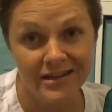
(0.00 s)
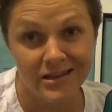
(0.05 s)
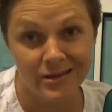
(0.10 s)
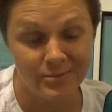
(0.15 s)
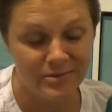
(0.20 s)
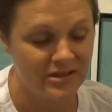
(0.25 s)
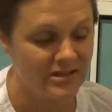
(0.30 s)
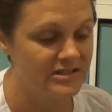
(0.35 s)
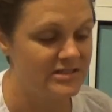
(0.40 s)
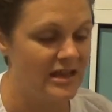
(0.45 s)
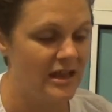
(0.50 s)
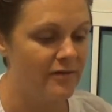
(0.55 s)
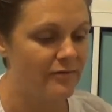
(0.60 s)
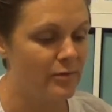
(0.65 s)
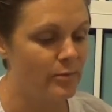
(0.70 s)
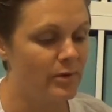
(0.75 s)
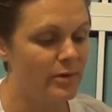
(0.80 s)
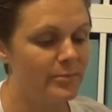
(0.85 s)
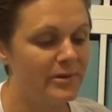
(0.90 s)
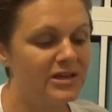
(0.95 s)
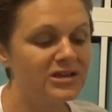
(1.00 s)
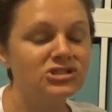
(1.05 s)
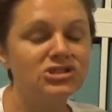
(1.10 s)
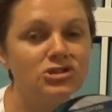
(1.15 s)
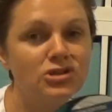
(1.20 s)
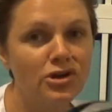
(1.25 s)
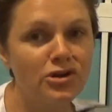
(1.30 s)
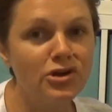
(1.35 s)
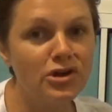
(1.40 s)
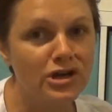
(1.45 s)
keeping these everywhere because you
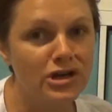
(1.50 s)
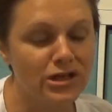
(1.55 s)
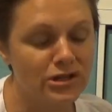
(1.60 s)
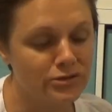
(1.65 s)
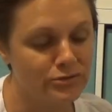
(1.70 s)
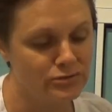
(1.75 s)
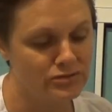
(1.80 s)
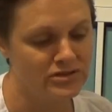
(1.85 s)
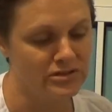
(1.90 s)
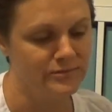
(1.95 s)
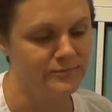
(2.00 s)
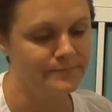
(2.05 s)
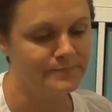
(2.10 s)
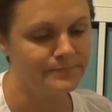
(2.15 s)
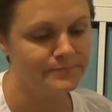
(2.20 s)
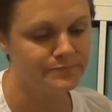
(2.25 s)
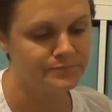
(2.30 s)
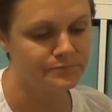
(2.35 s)
know you're going to lose them.